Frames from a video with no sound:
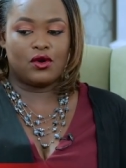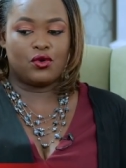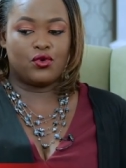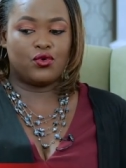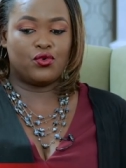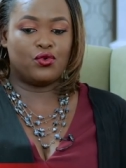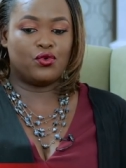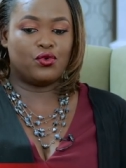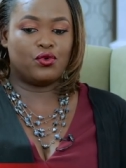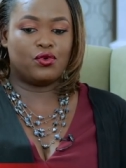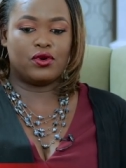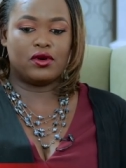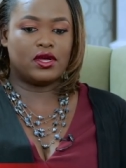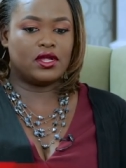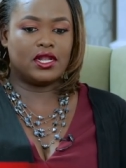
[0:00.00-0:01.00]

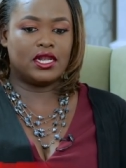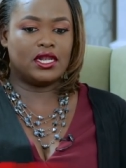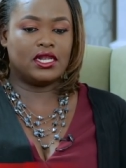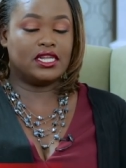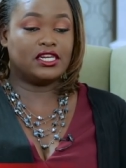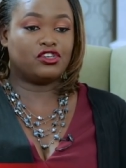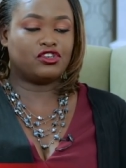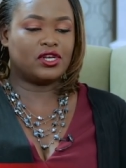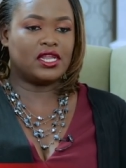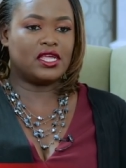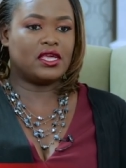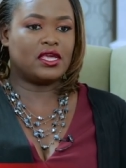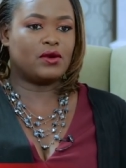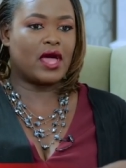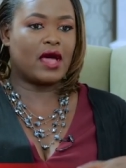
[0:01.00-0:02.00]
who
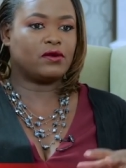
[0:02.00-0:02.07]
literally,